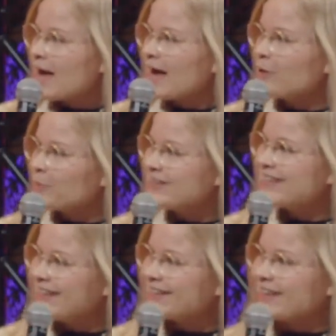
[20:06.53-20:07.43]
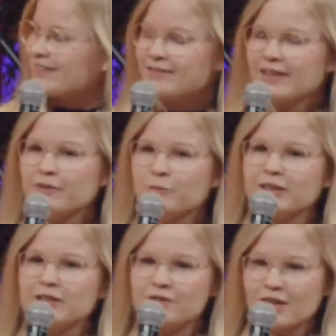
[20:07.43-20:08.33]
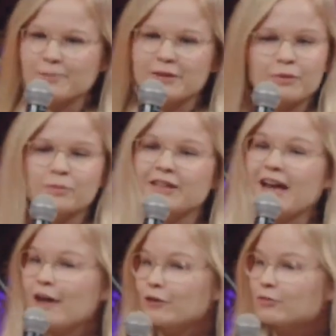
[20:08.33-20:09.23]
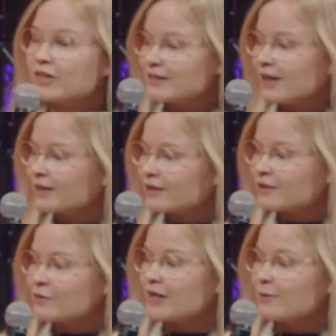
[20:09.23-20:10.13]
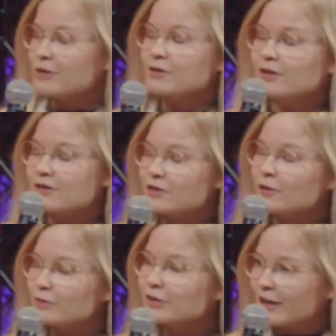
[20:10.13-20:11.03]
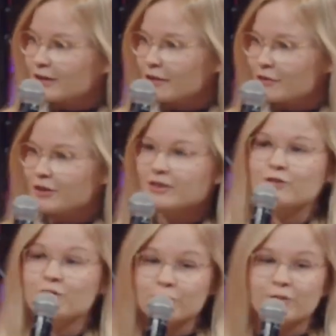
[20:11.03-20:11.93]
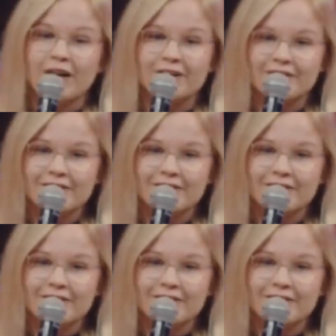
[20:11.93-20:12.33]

And we take that, then we dump that. We cannot recycle it today because there's no technology to do that.